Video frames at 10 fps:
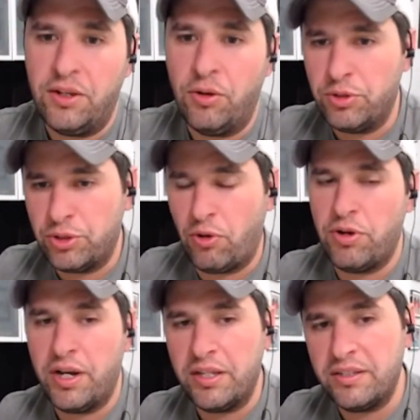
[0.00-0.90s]
You know, you
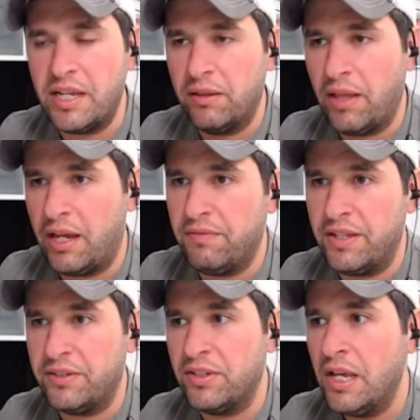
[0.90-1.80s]
started to see a lot of
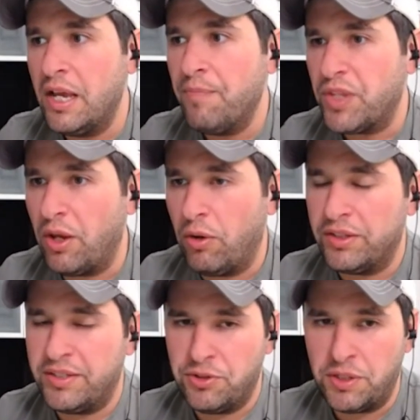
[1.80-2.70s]
this you know
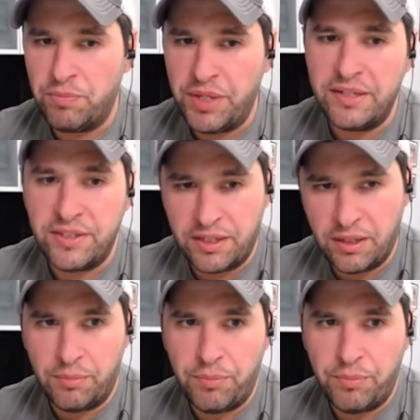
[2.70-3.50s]
essentially piecing uh,